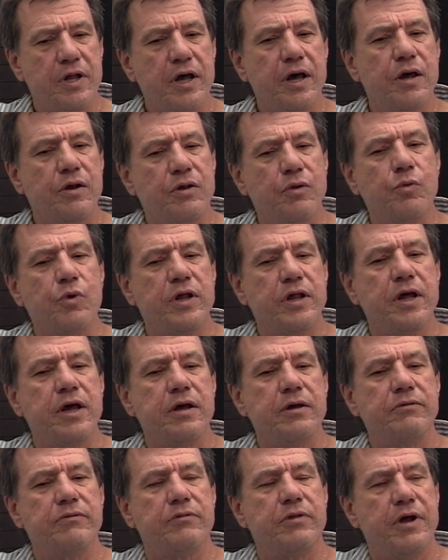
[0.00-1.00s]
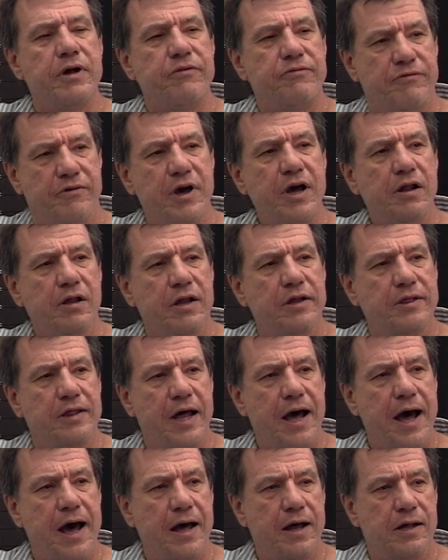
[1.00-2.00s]
and when they fail at
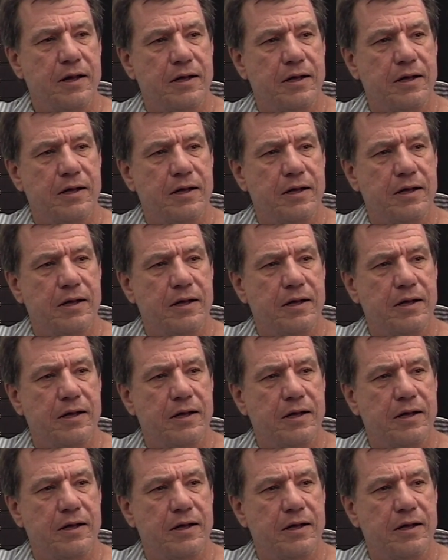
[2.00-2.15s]
that,